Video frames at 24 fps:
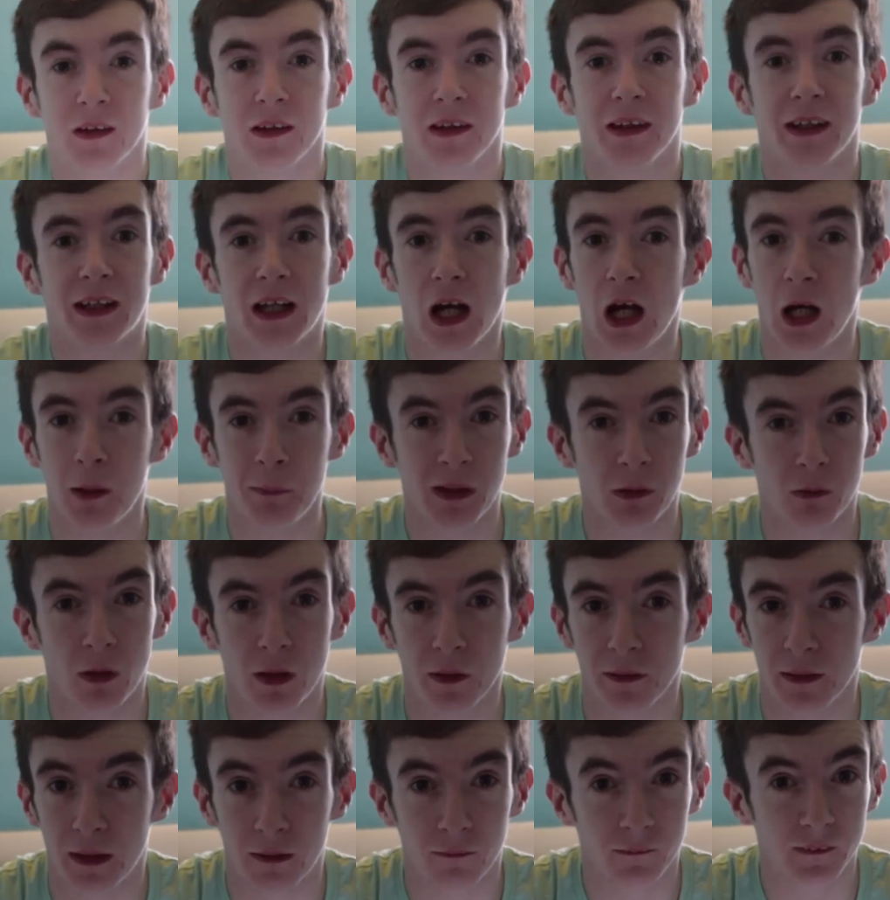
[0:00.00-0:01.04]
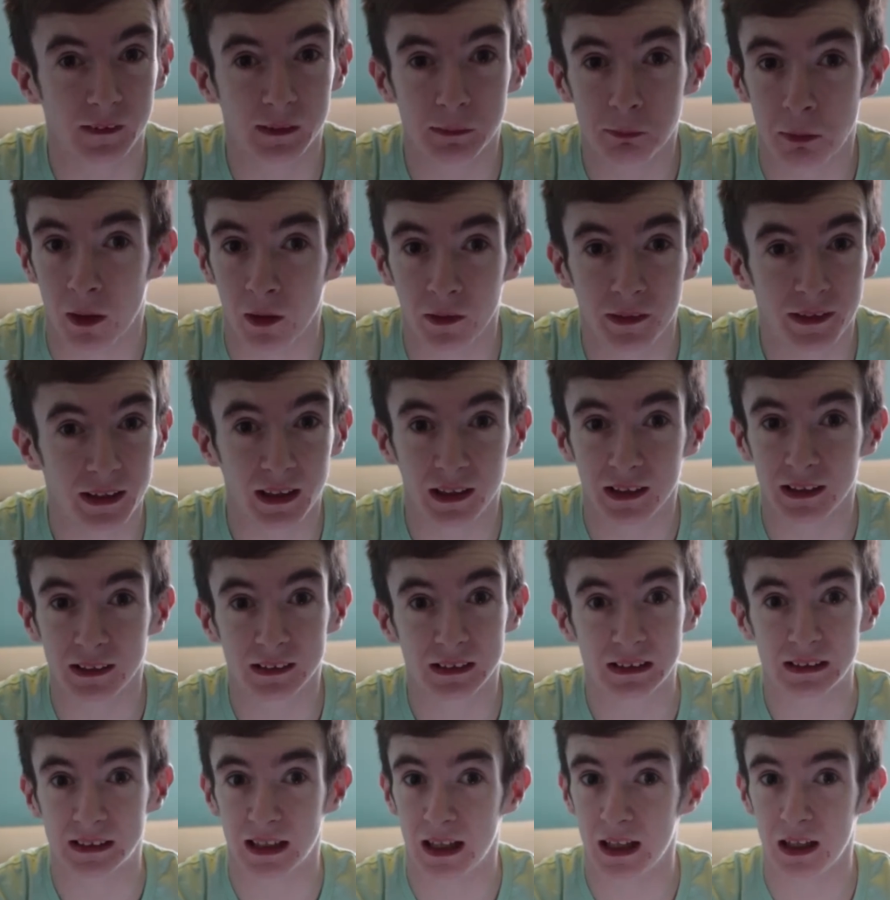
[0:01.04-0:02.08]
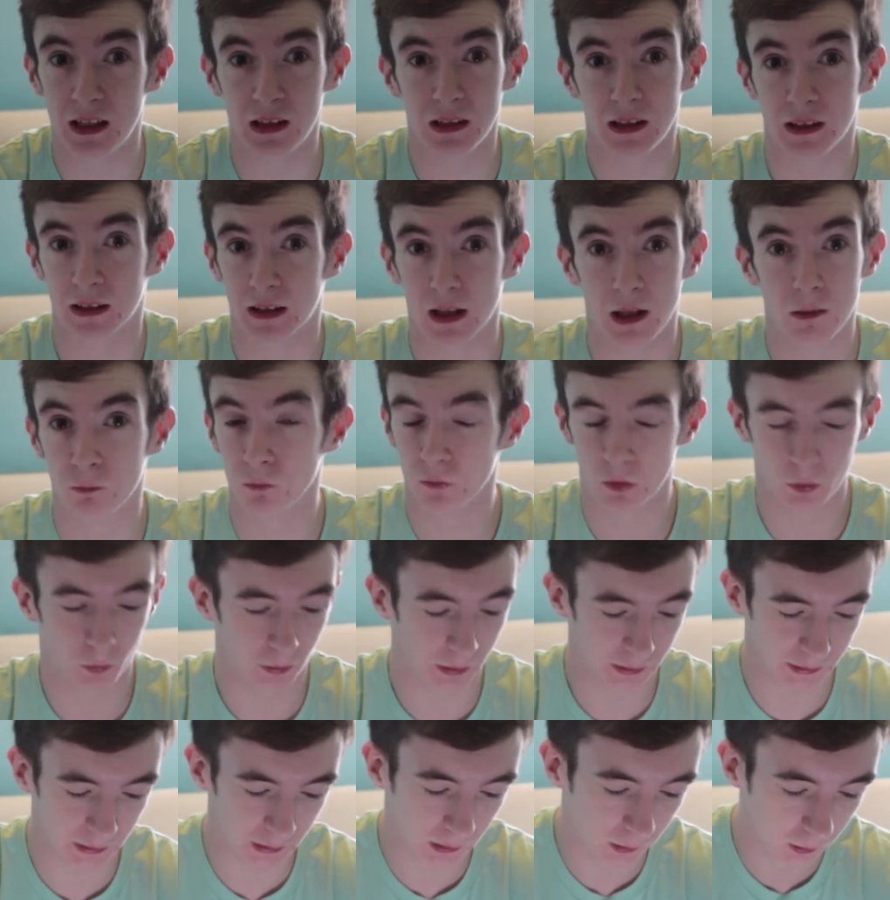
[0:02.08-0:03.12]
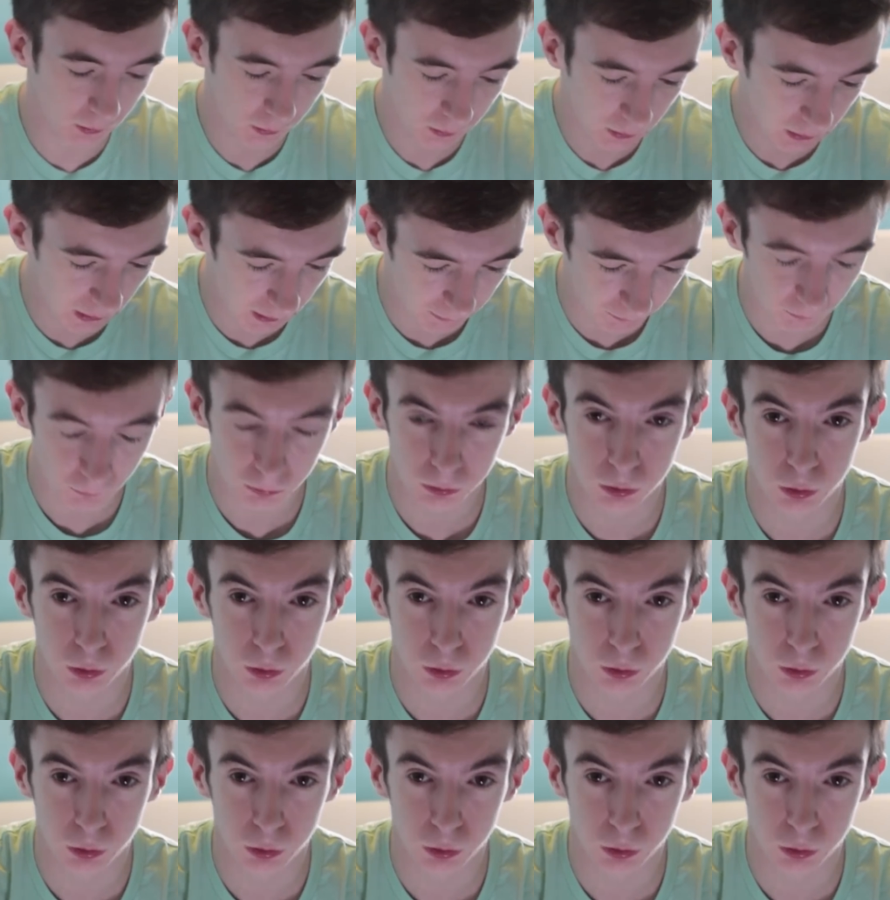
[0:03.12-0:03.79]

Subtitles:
The caramel one, it was spontaneous as hell, like, I have no idea. I